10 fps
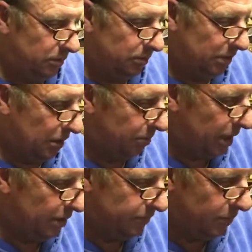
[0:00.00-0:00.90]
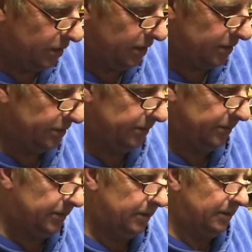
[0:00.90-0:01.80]
You don't get paid for it either.
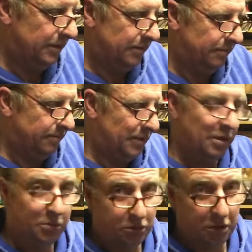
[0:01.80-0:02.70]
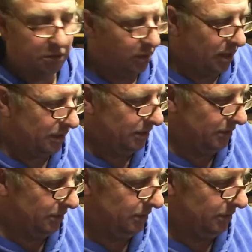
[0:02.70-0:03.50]
Hey, it was good crack, innit?